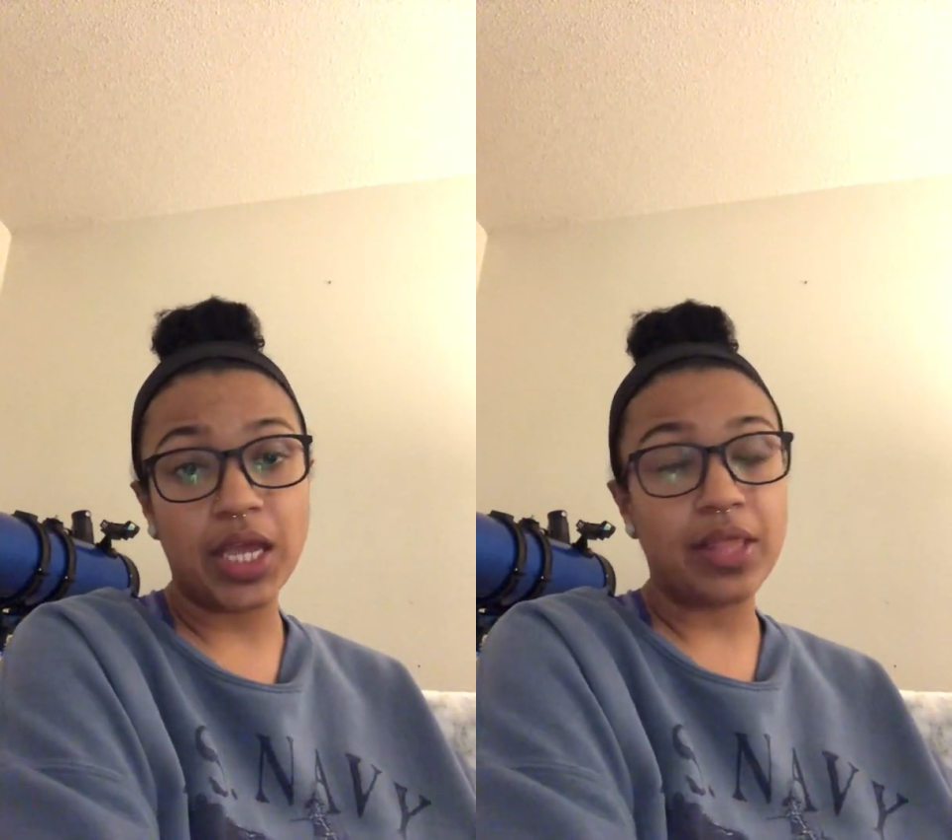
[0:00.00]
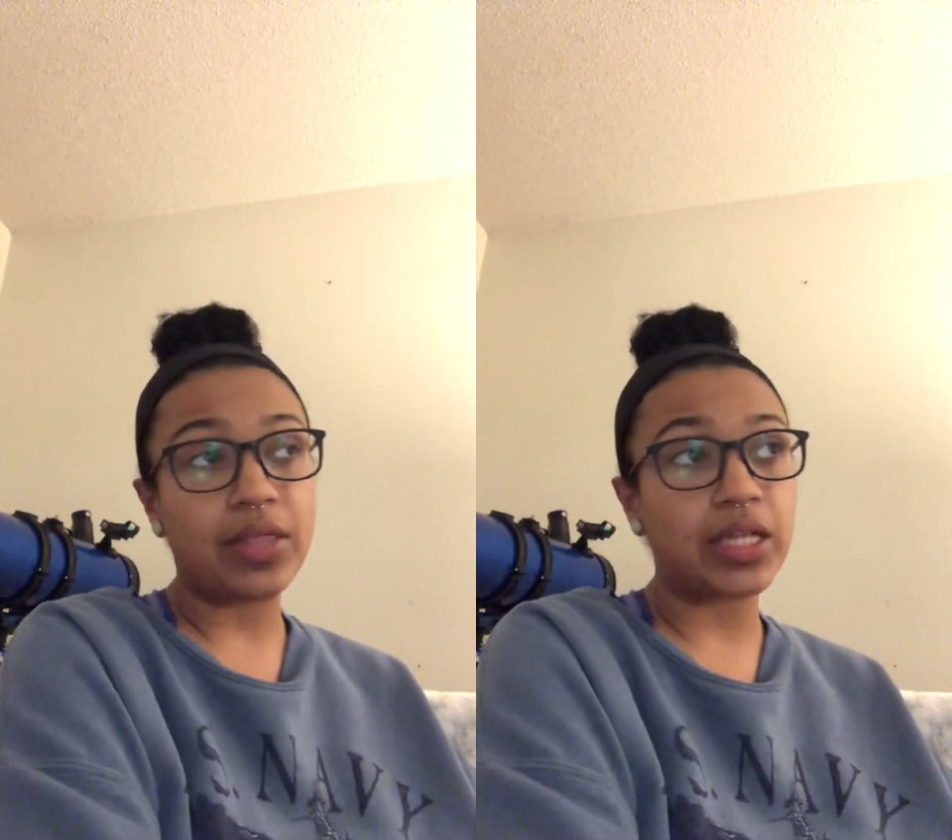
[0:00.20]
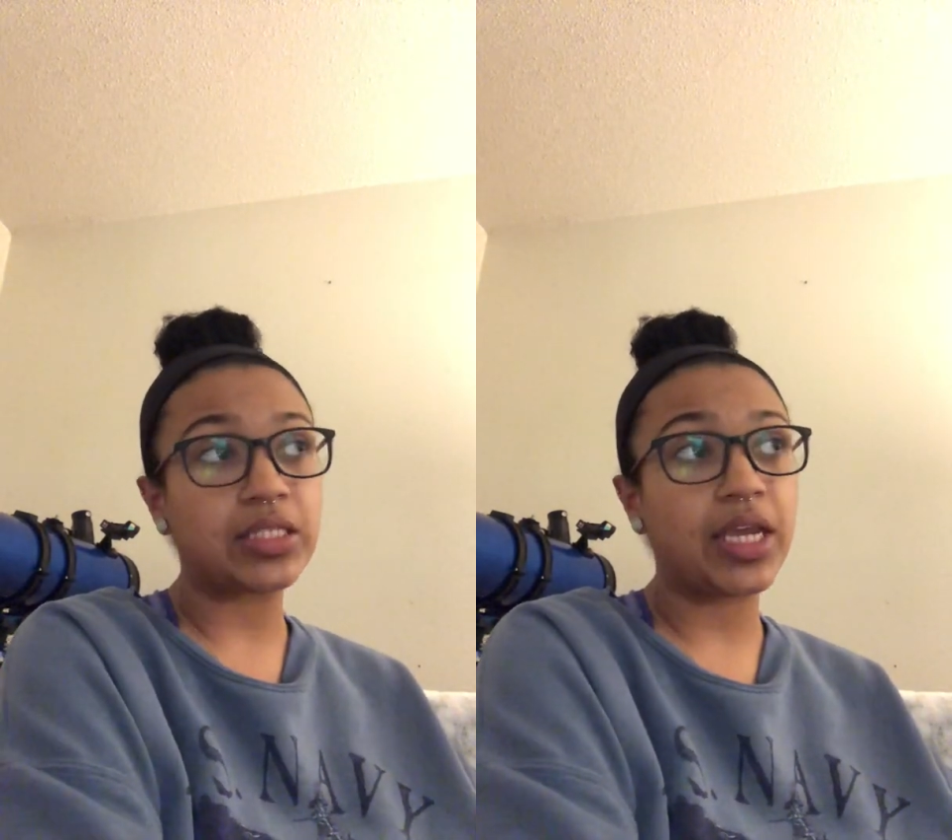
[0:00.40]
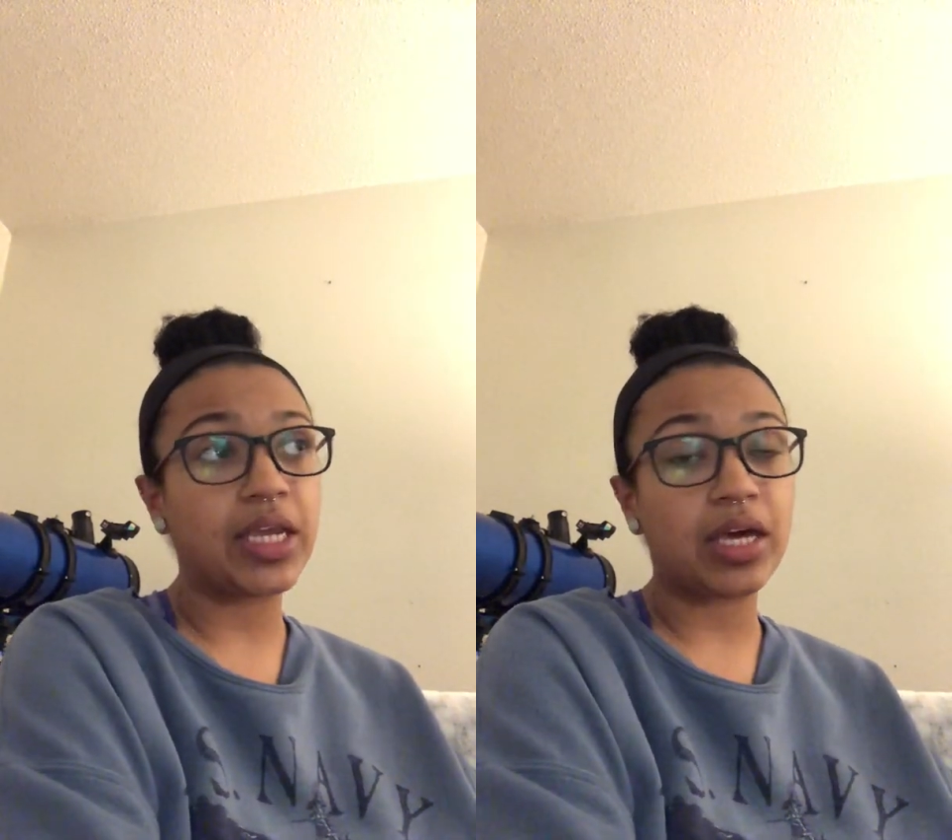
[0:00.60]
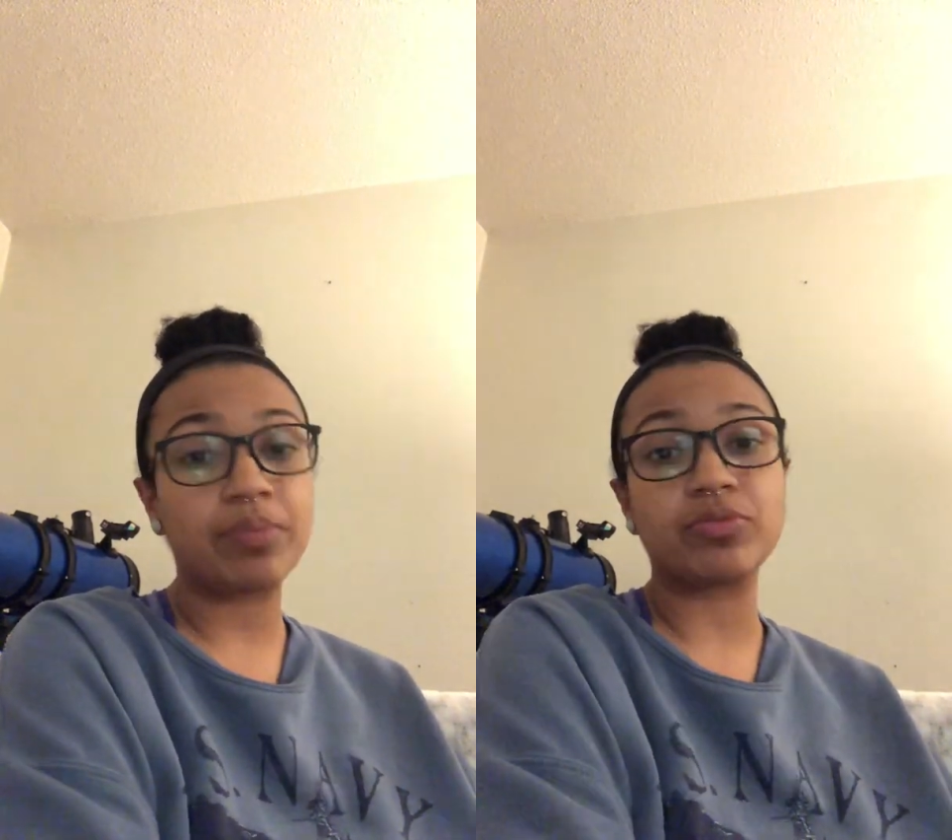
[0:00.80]
that take
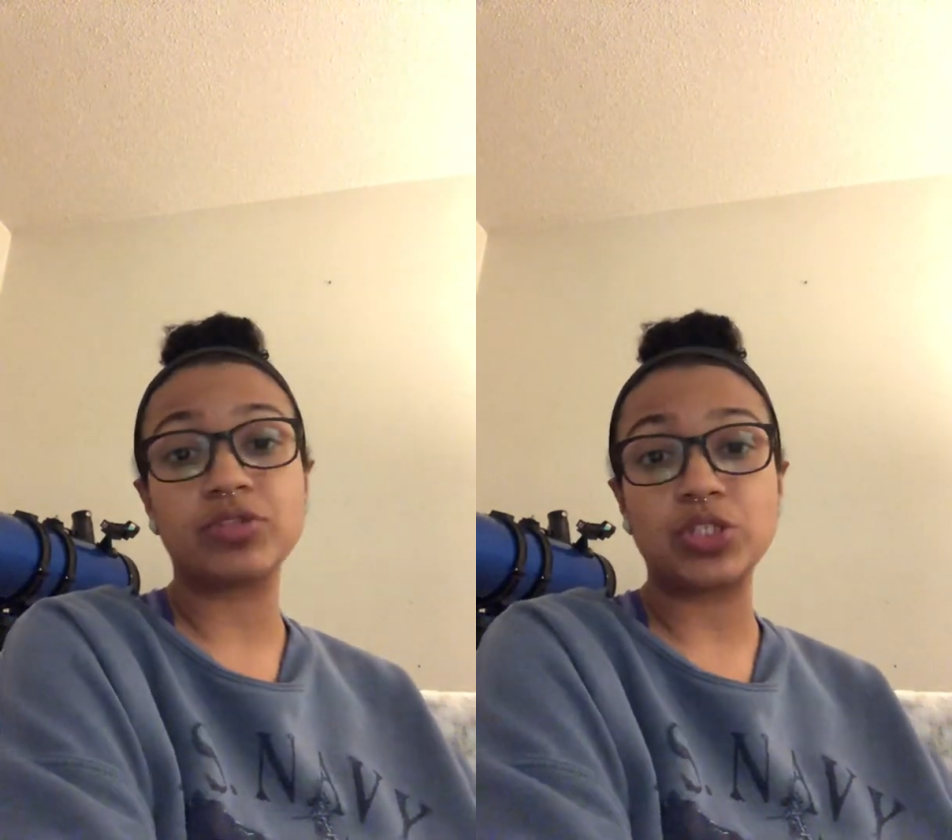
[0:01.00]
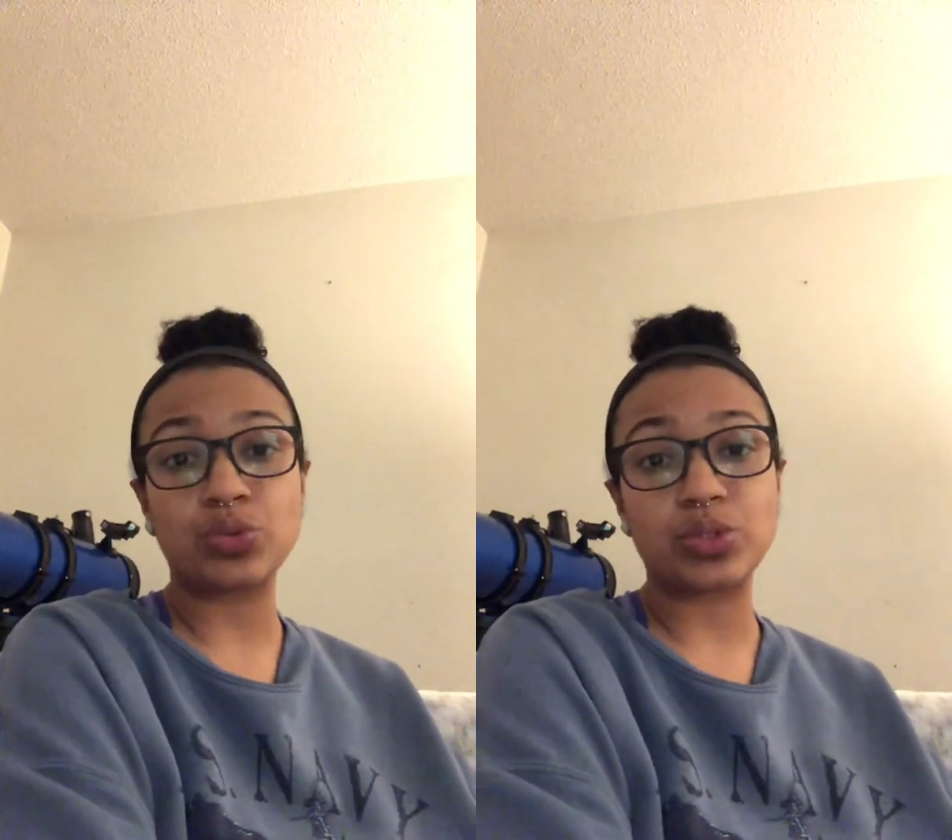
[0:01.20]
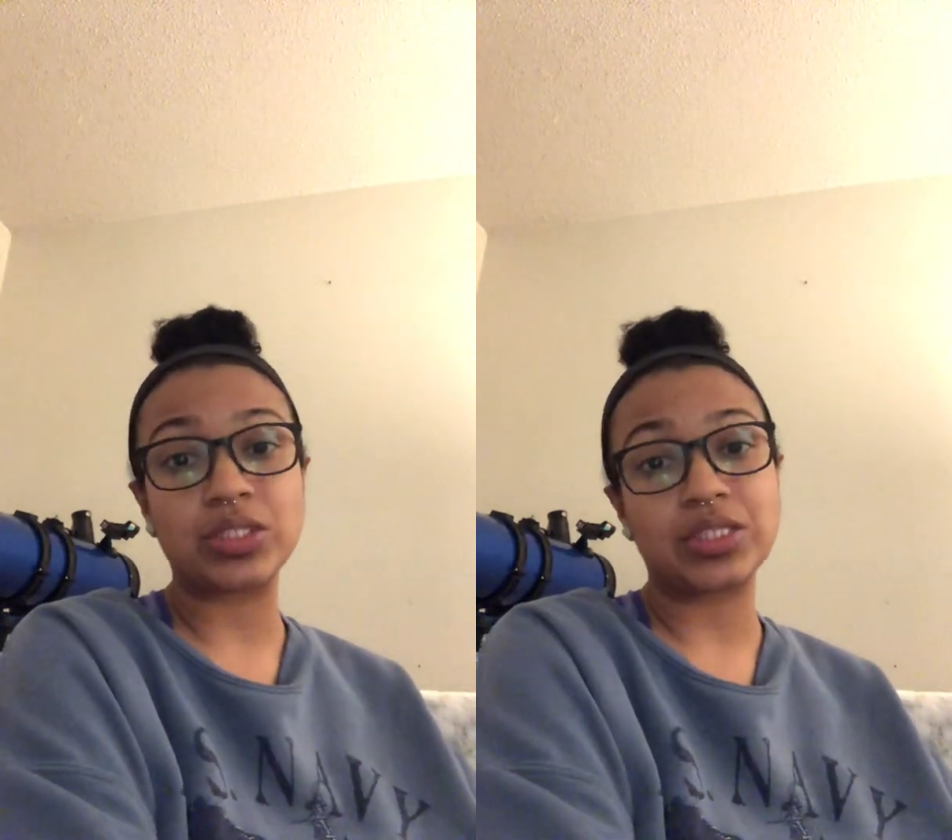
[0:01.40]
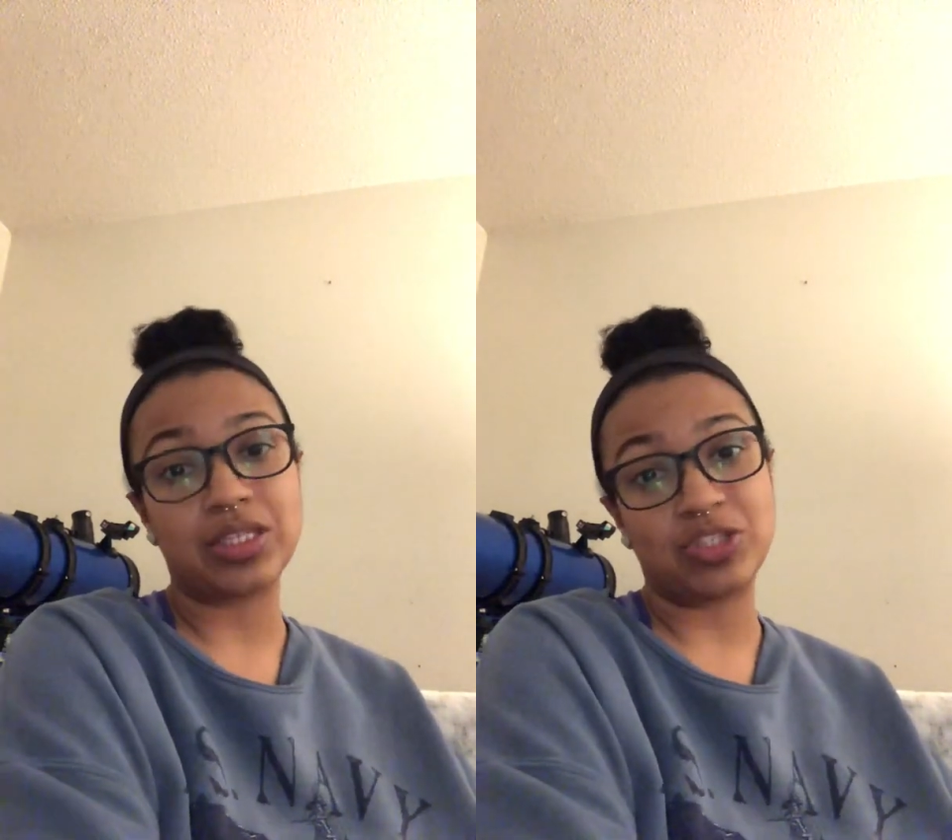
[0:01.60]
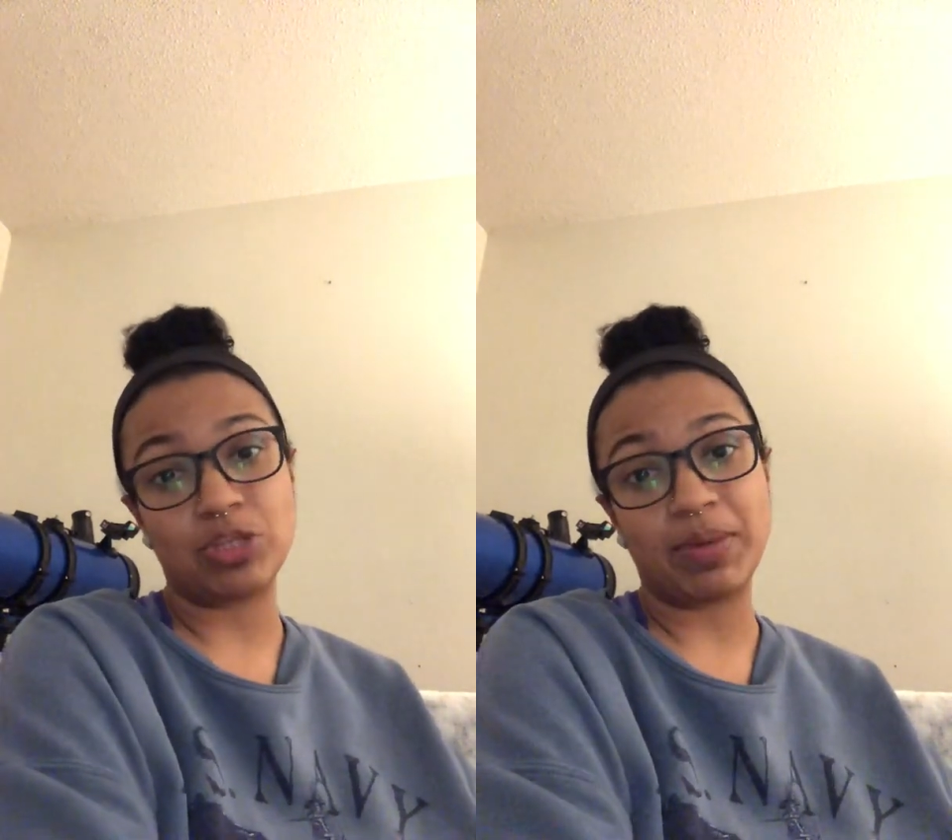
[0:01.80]
up resources
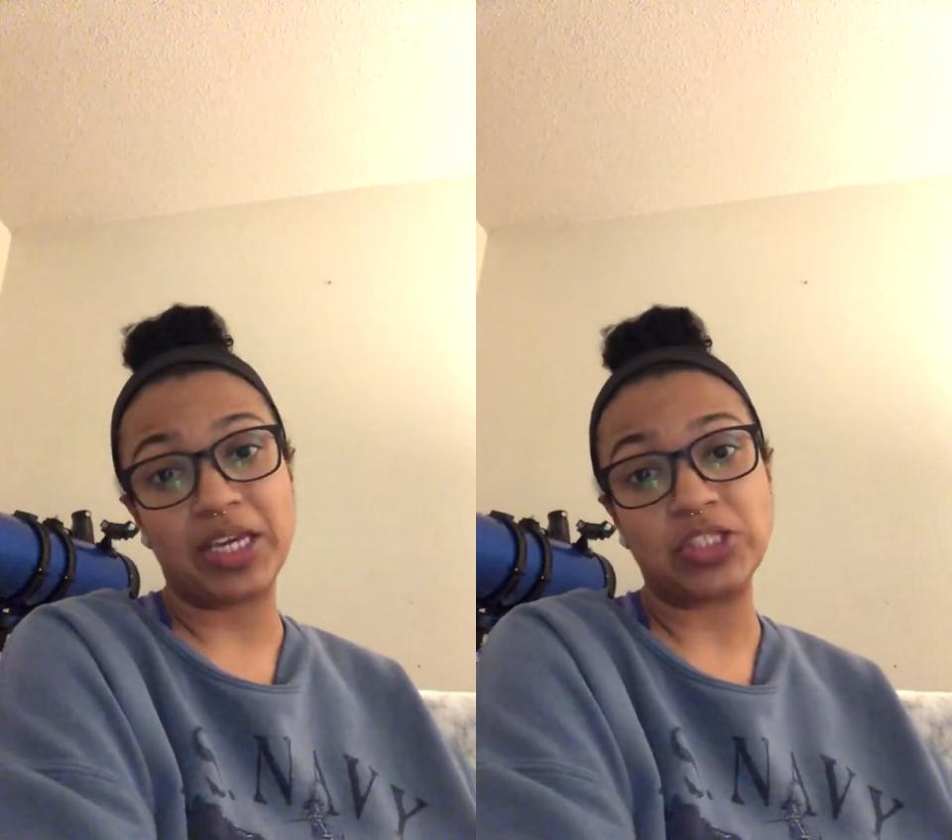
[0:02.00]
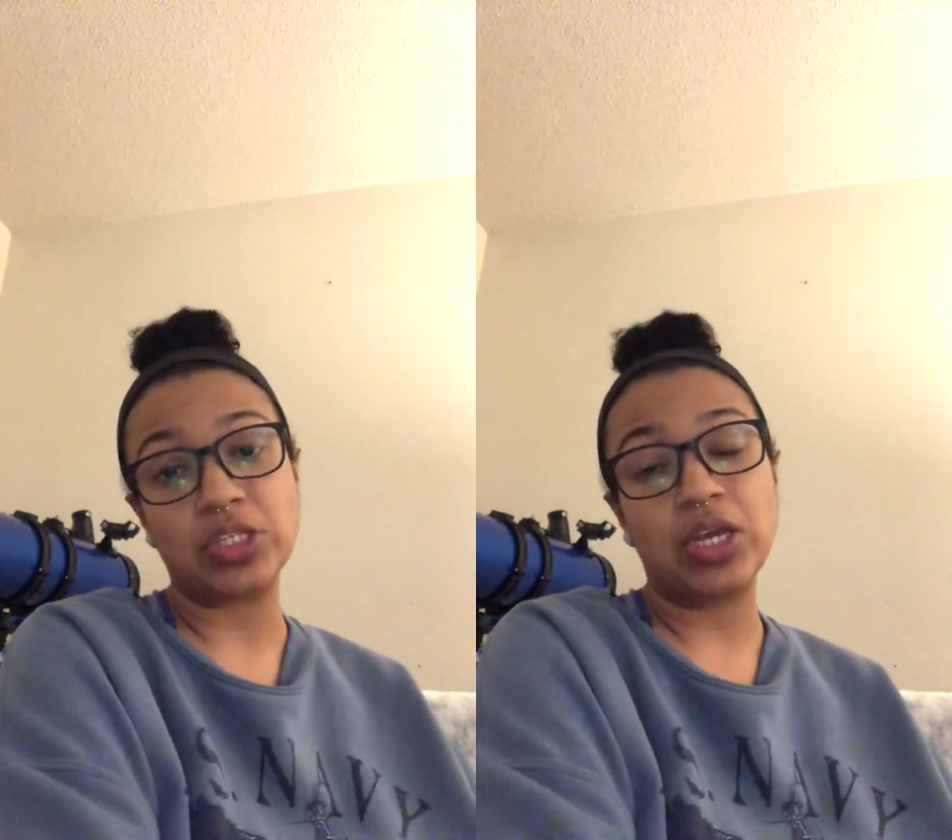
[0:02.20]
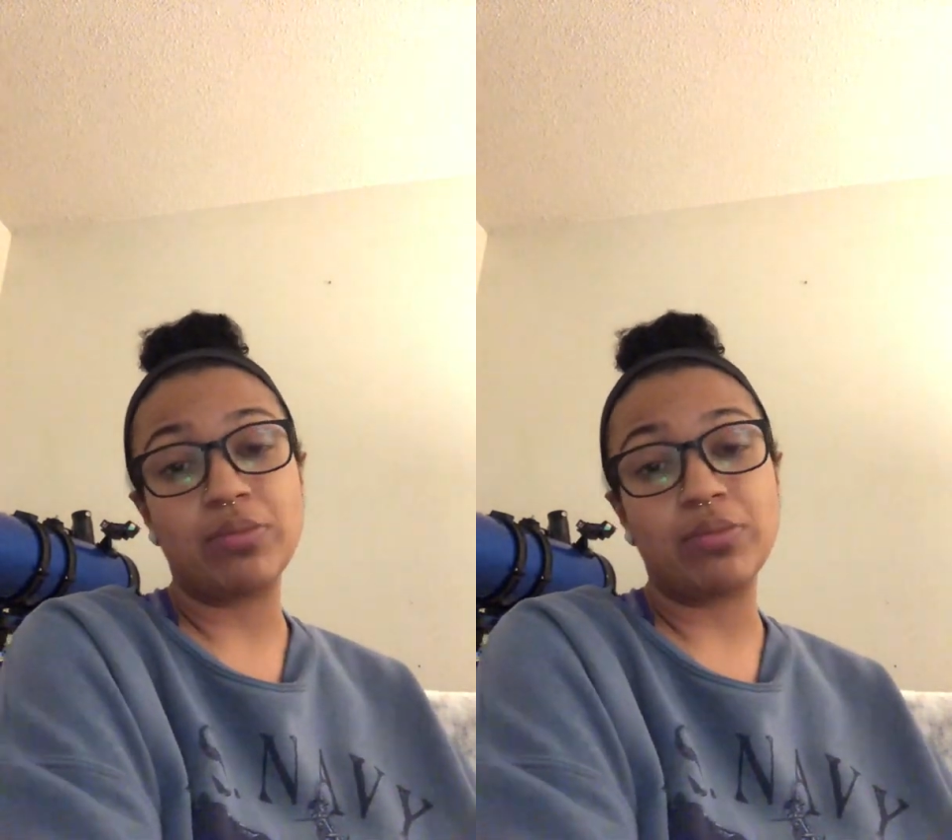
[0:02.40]
in space,